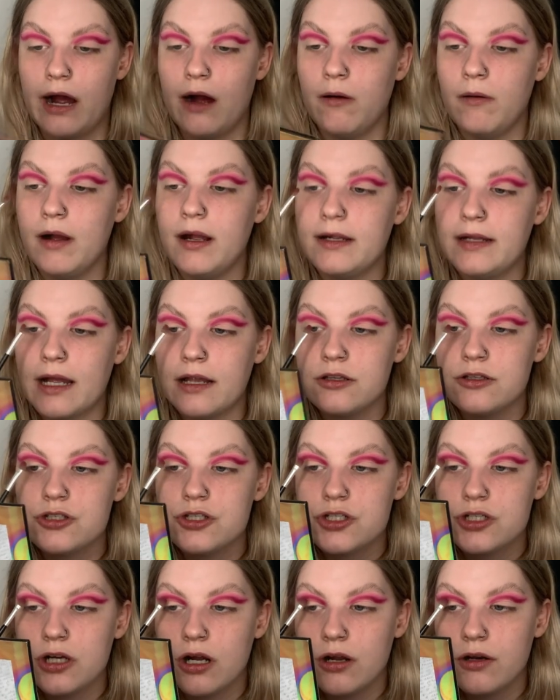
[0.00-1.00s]
out
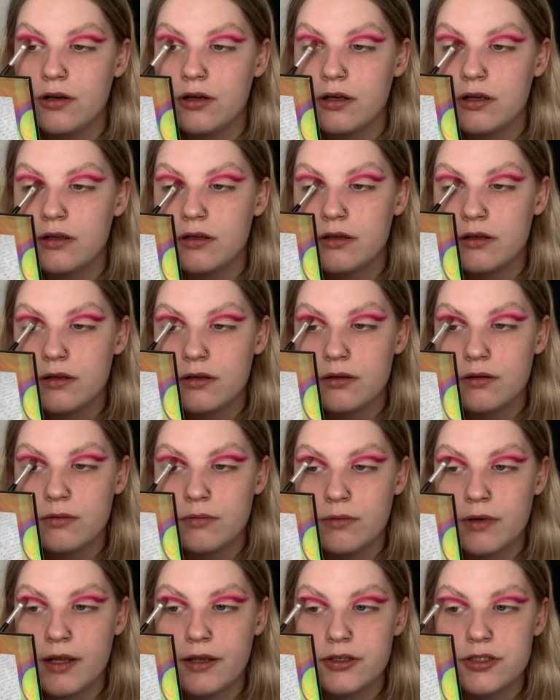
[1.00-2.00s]
against John,
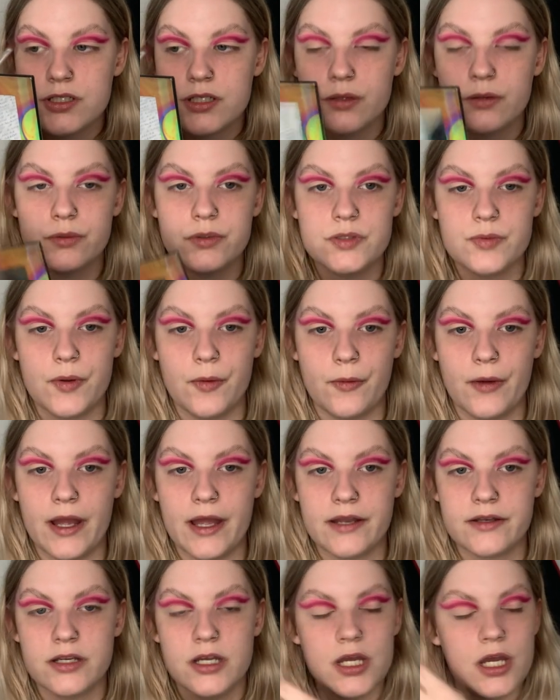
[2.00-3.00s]
which was a bit
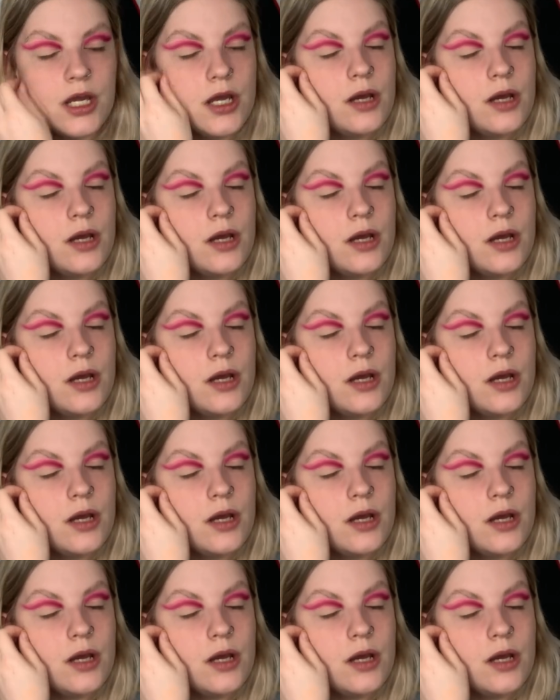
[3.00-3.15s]
weird.